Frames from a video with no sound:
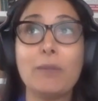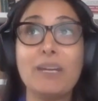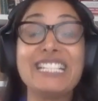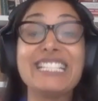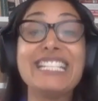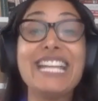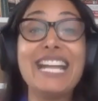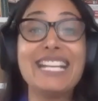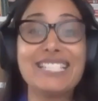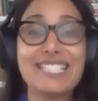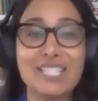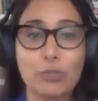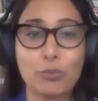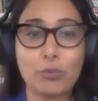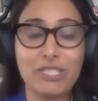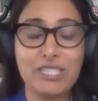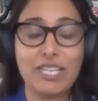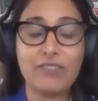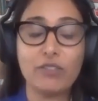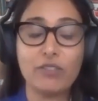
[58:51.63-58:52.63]
against
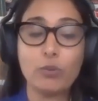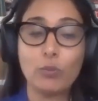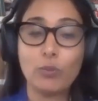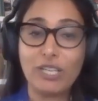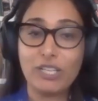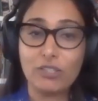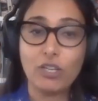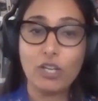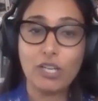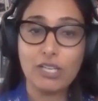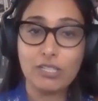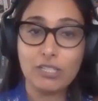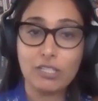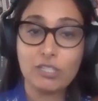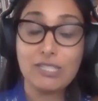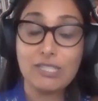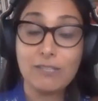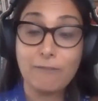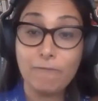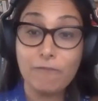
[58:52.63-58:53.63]
what David Whale
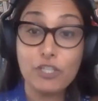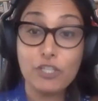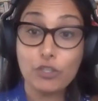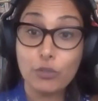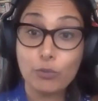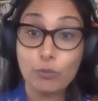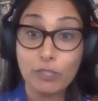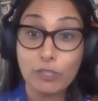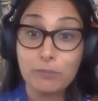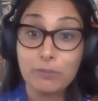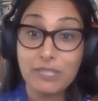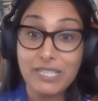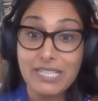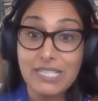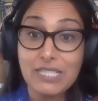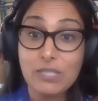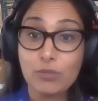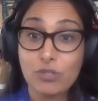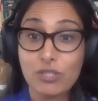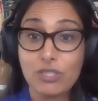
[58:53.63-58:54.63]
calls the fissured
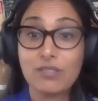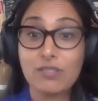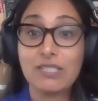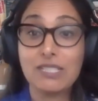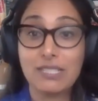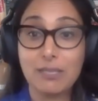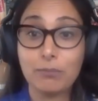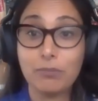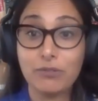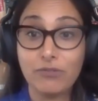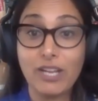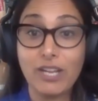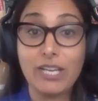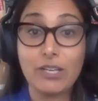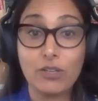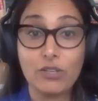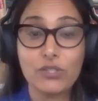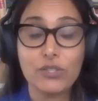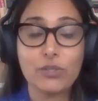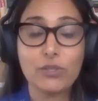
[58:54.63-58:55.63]
workplace, which is
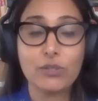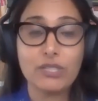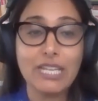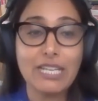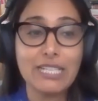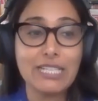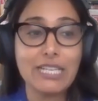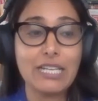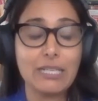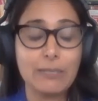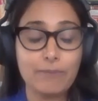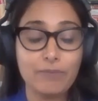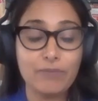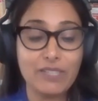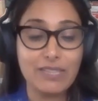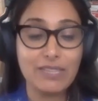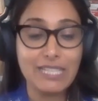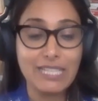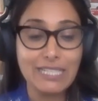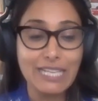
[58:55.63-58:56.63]
exemplified also in
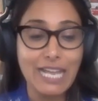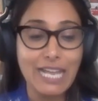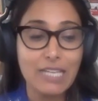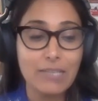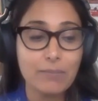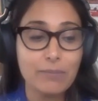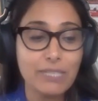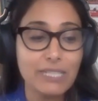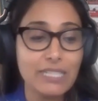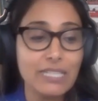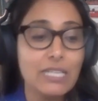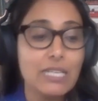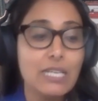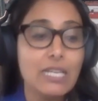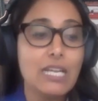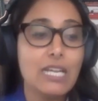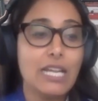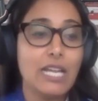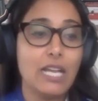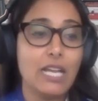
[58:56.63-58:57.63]
the academy.
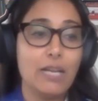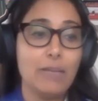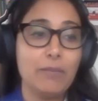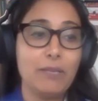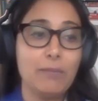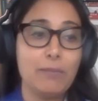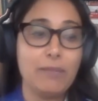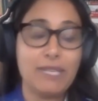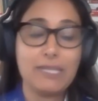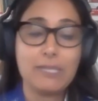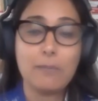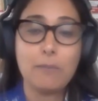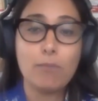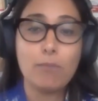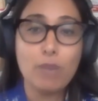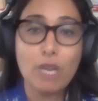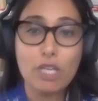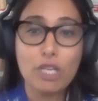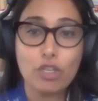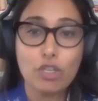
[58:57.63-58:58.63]
It makes it
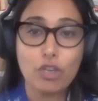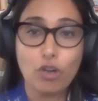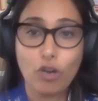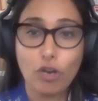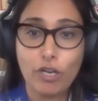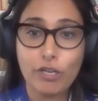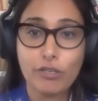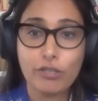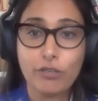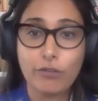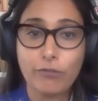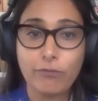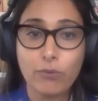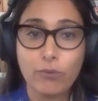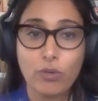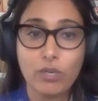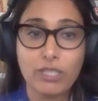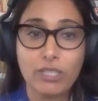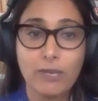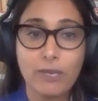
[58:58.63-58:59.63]
much harder
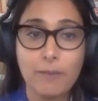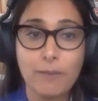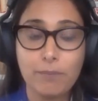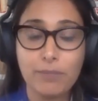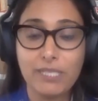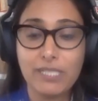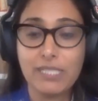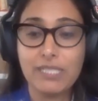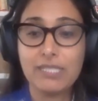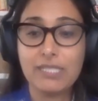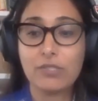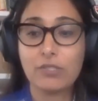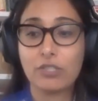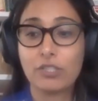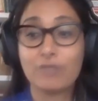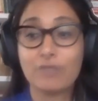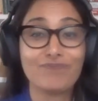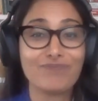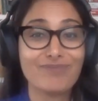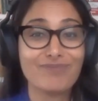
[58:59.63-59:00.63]
for companies
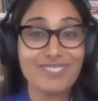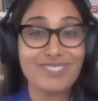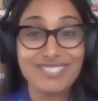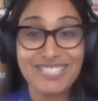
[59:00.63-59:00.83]
or